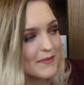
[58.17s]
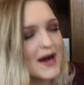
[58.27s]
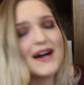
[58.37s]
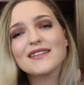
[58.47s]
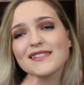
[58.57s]

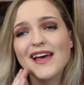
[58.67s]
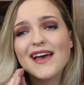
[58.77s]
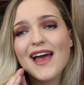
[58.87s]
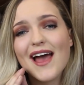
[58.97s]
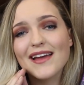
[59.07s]
Maas,
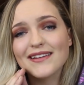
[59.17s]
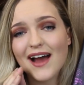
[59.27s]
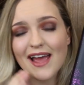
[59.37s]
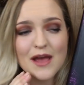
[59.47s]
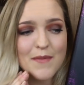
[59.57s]
and
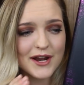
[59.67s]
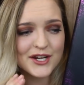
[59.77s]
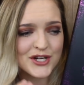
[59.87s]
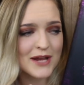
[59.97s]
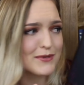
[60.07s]
I am
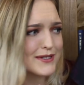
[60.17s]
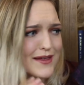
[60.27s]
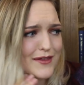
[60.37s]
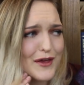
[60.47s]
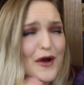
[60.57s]
unashamed to
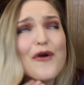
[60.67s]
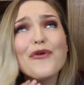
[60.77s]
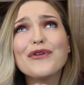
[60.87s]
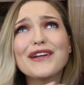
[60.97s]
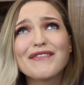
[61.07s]
say that the
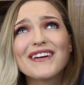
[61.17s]
only